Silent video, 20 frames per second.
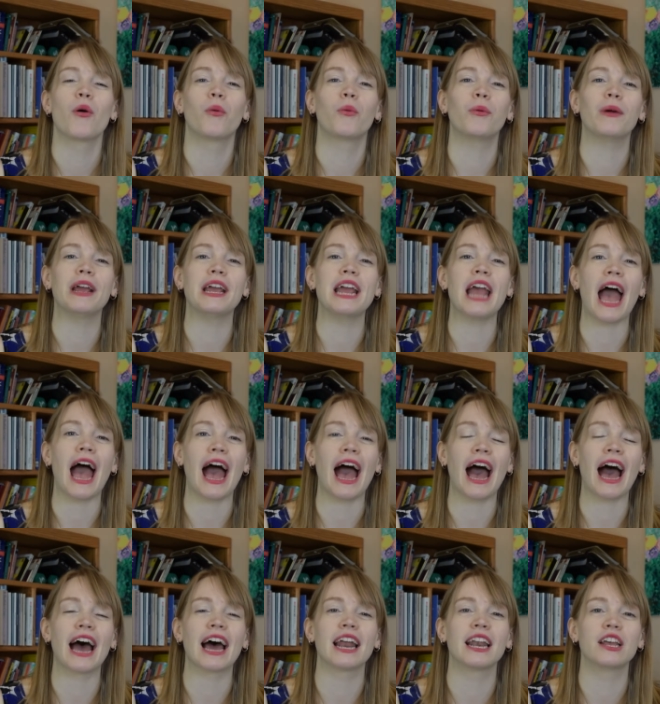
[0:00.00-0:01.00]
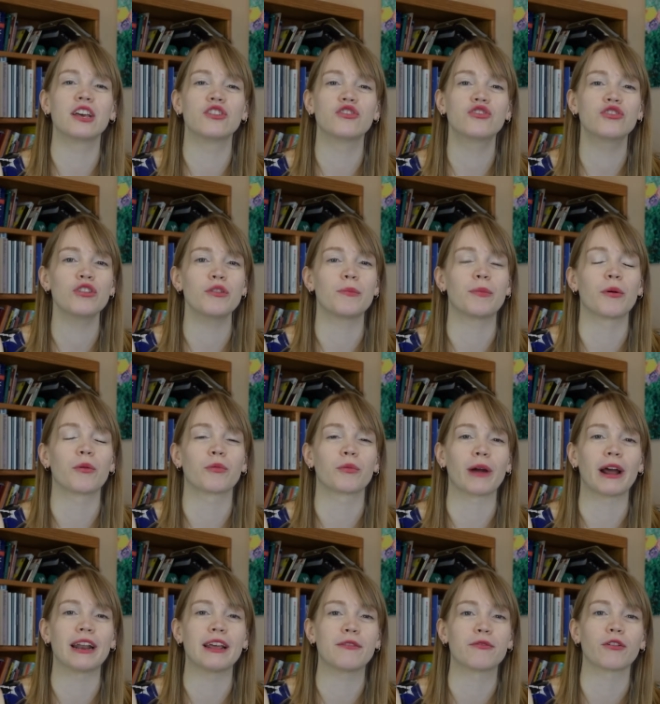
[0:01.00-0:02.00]
we had soup
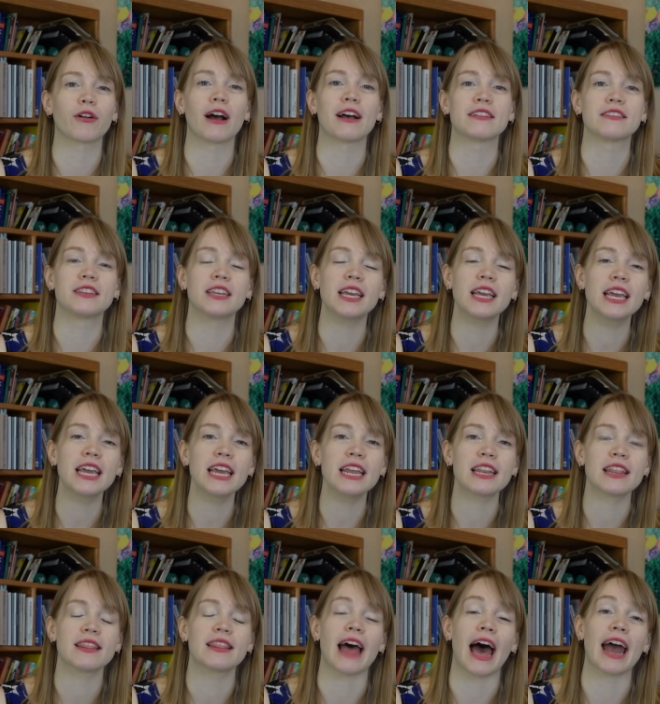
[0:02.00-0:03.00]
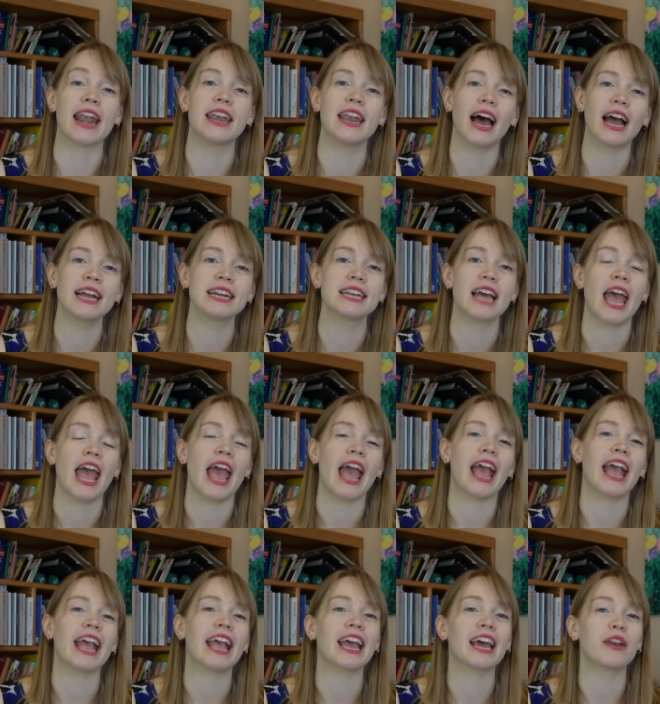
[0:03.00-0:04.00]
ready for us to eat that night,
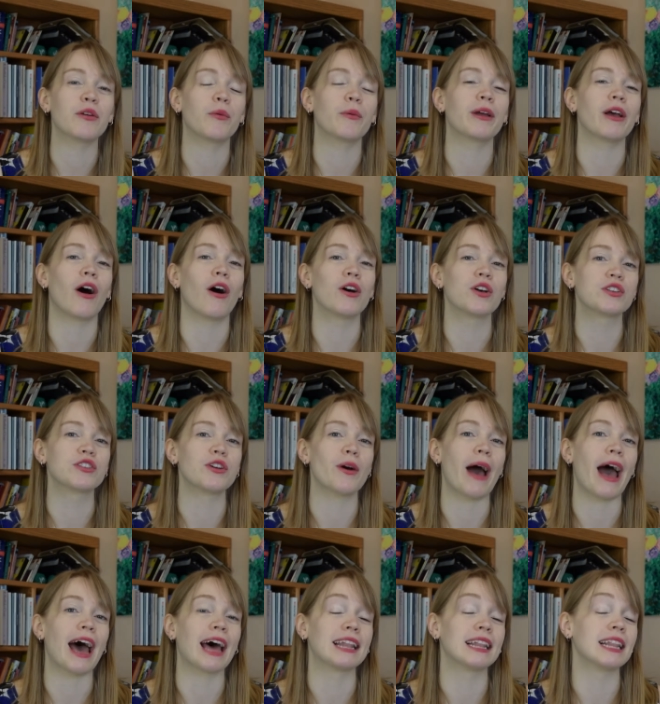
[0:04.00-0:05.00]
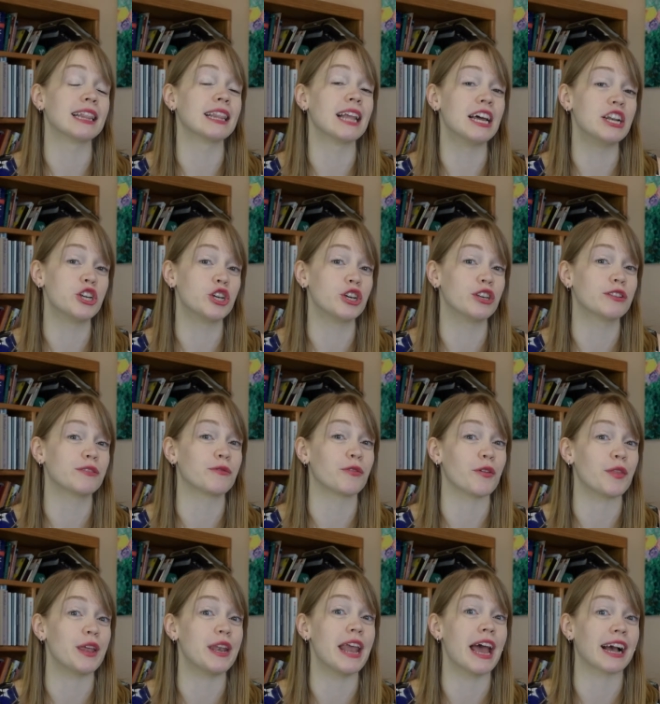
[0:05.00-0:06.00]
and we also had lunches
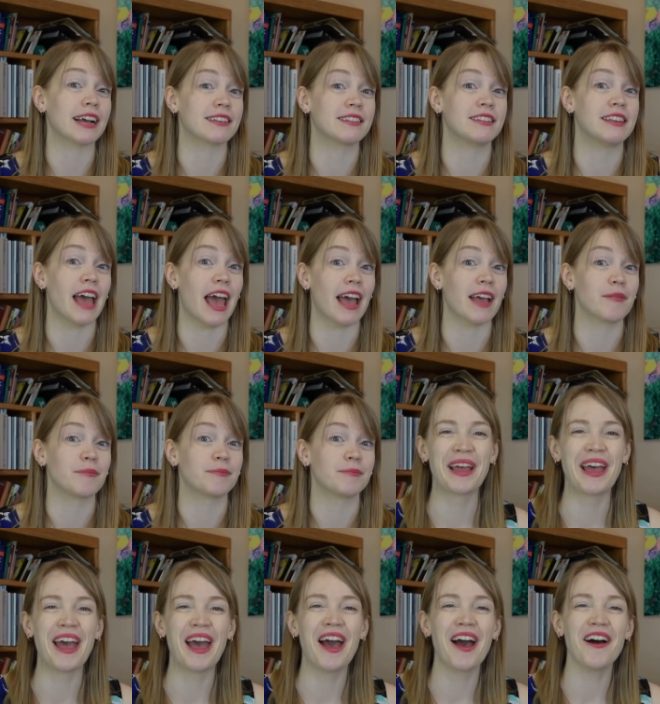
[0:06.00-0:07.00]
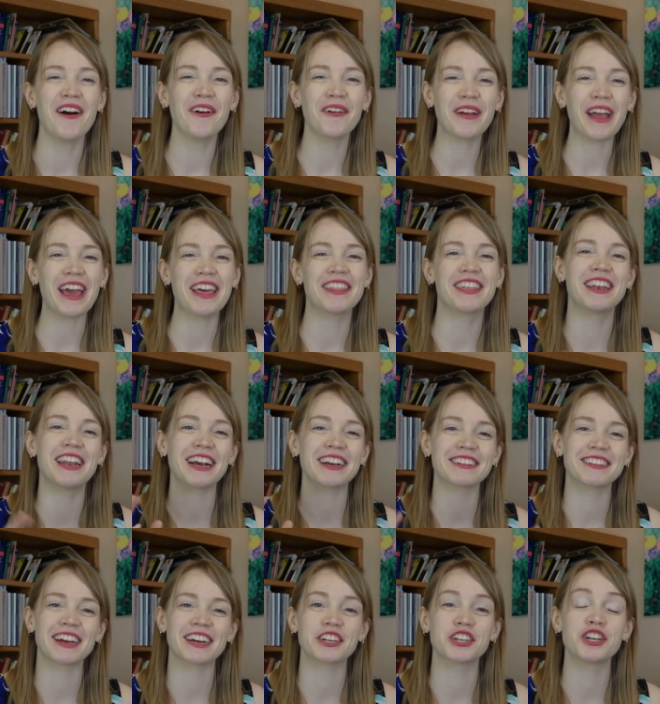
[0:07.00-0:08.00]
for the next day. Okay, the
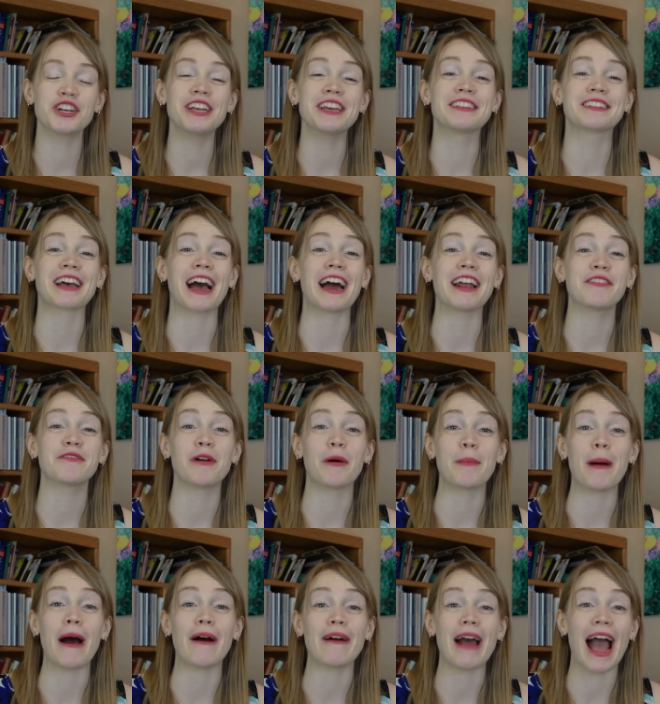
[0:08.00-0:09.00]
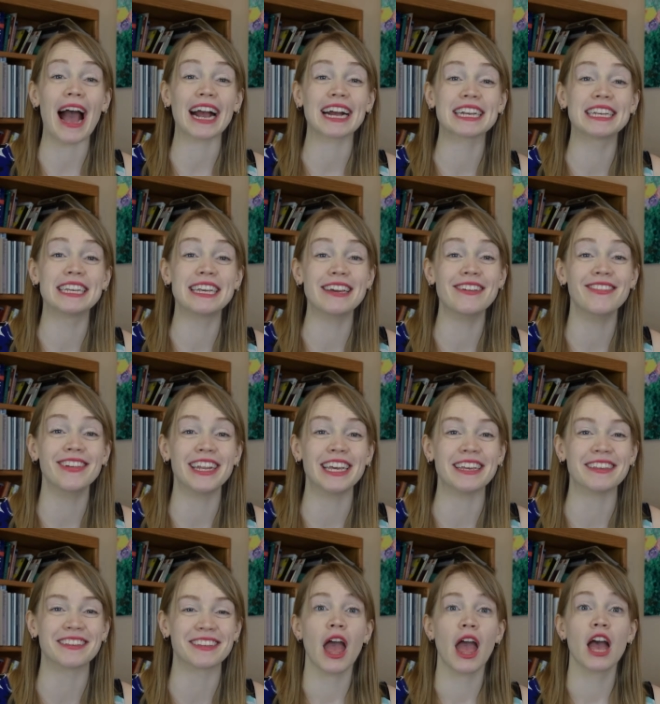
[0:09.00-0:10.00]
next section is kind of about
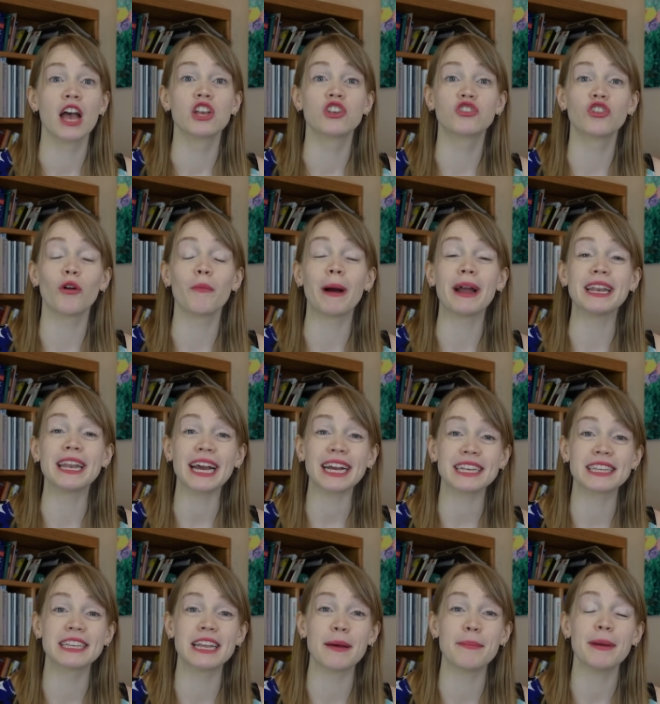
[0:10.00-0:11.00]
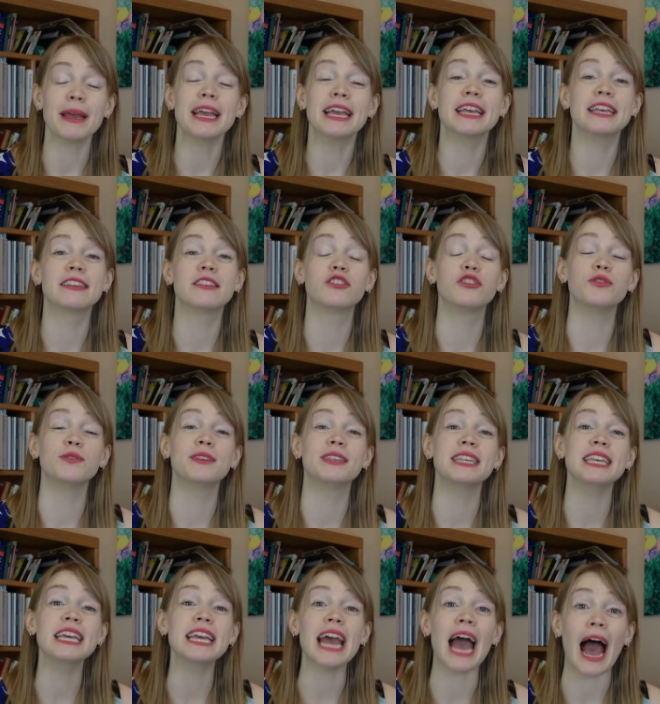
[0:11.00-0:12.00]
activities. So my next tip is to
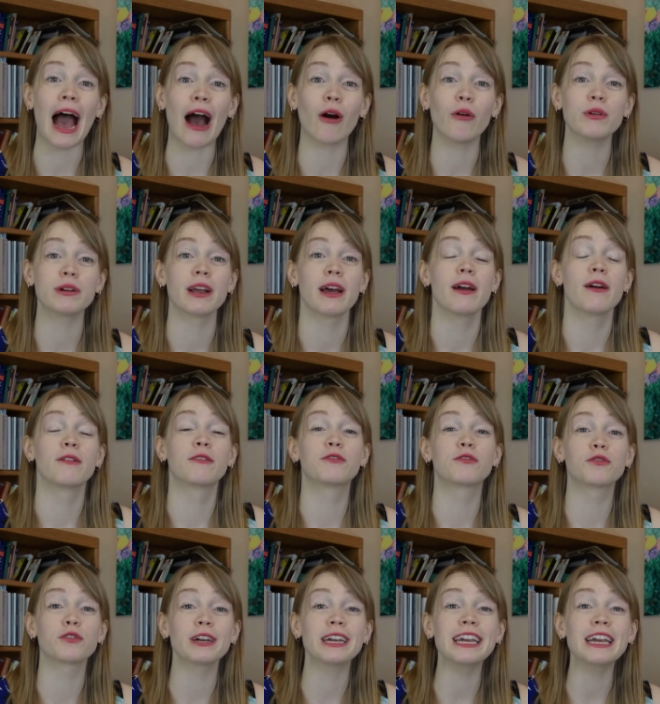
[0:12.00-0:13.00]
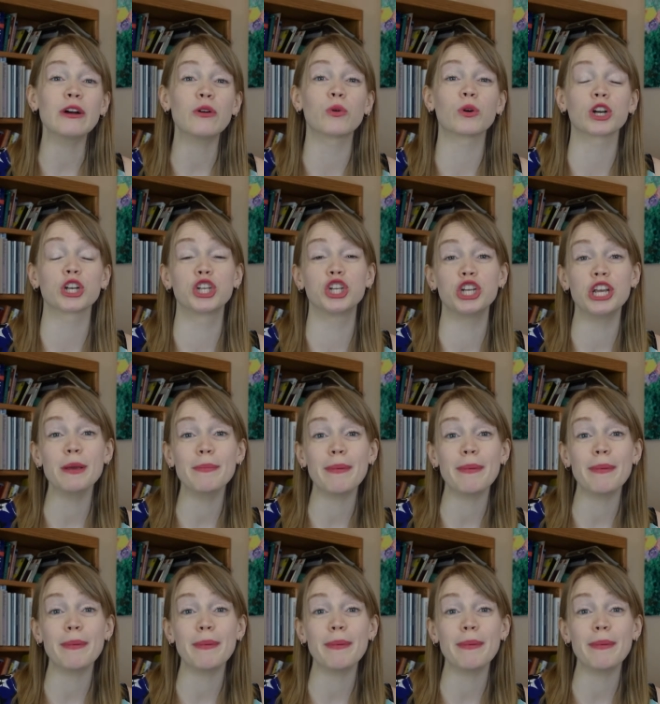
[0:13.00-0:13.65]
seek out free or cheap